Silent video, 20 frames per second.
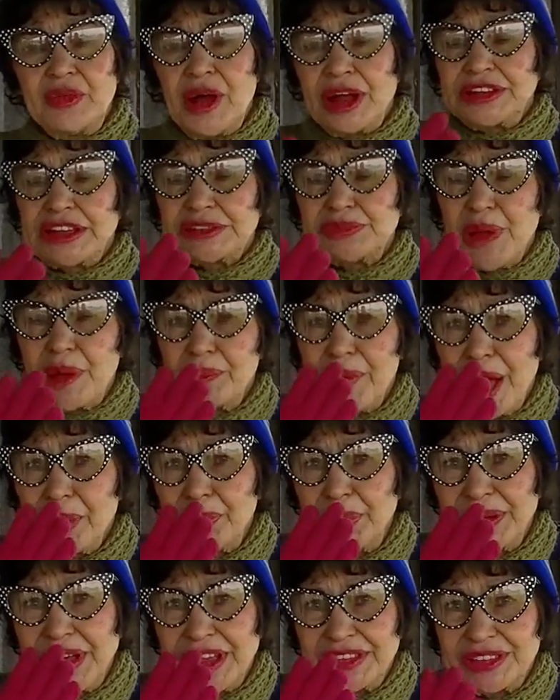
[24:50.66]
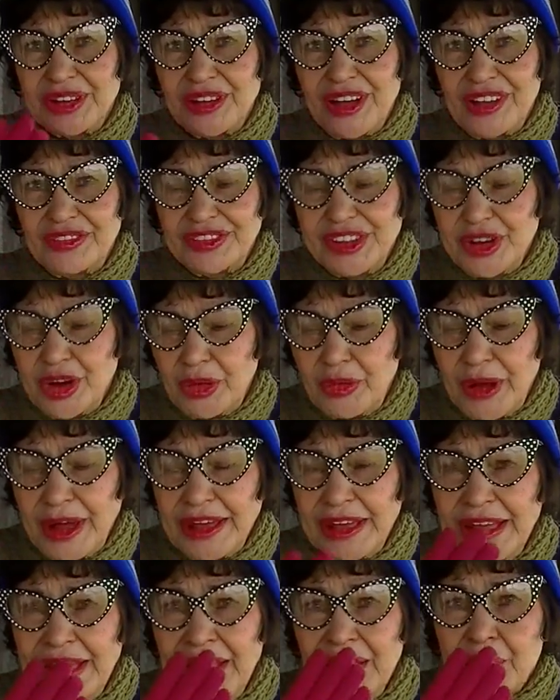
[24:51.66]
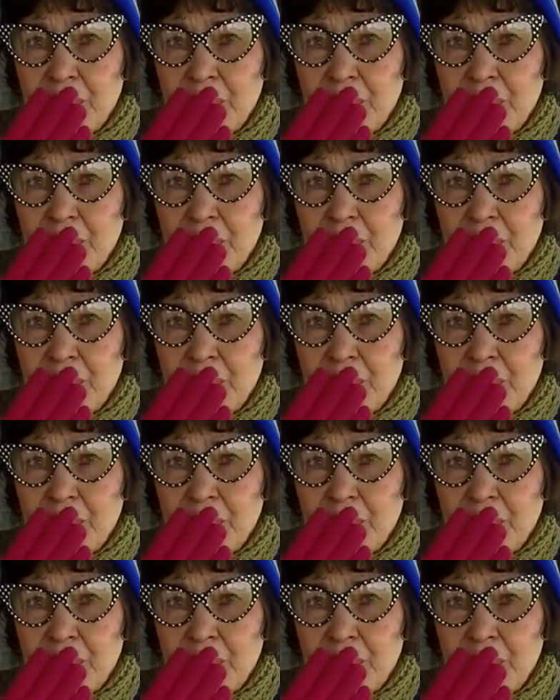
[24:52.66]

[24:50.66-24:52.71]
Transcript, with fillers: didn't want to touch my mouth because of, yeah. you know why.